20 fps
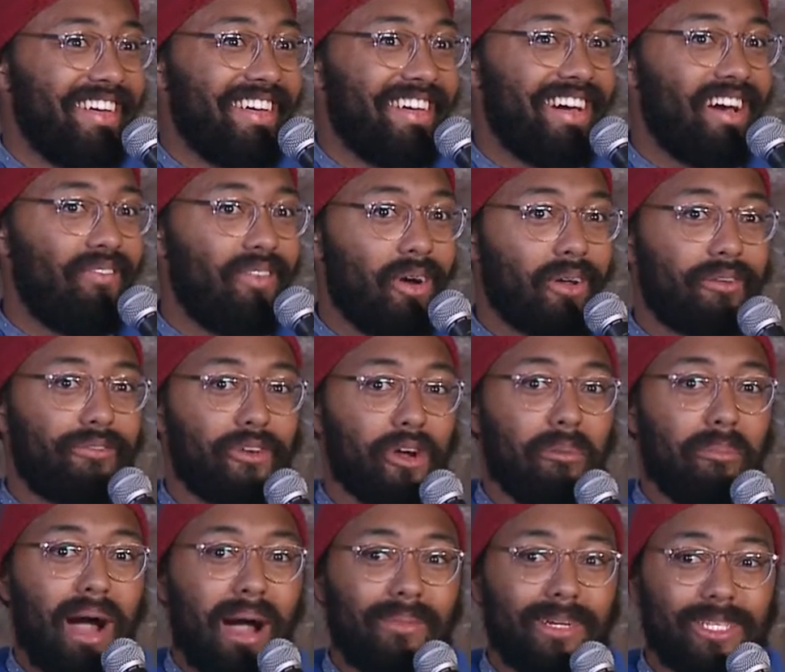I voted for
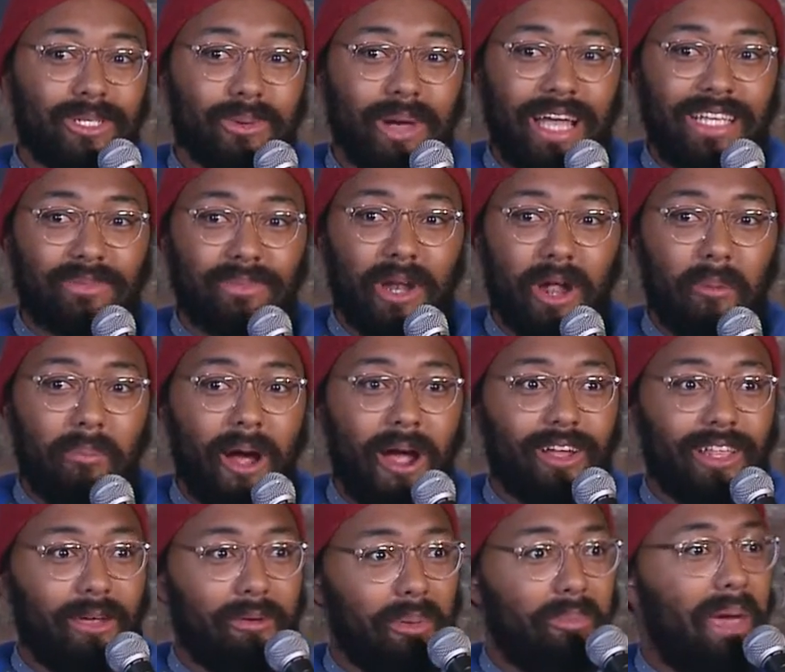Obama twice, but I'll
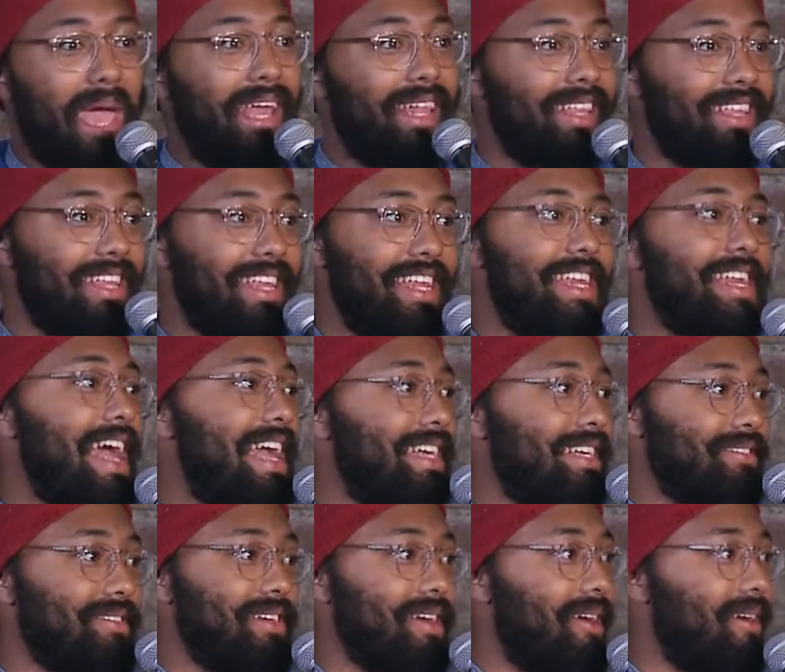parley with Palin any
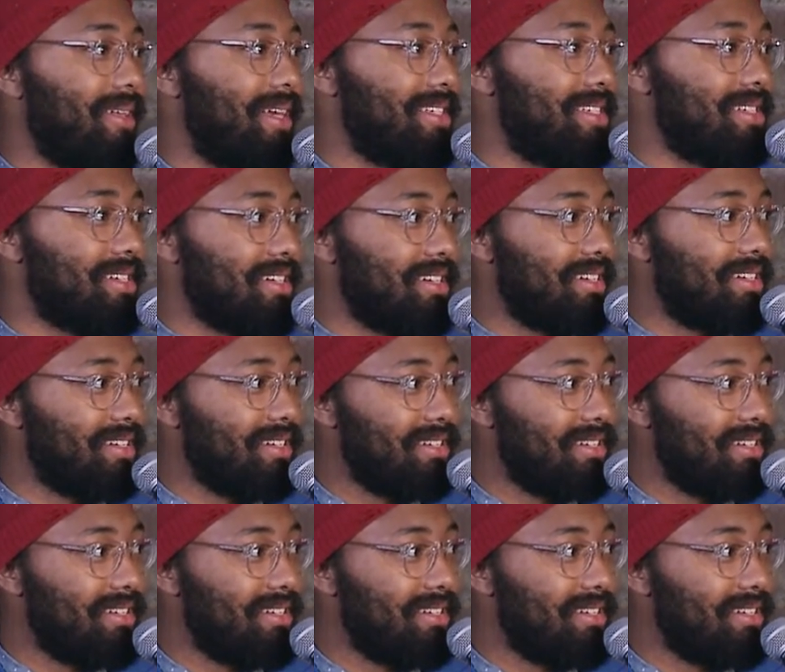night. You know, that's a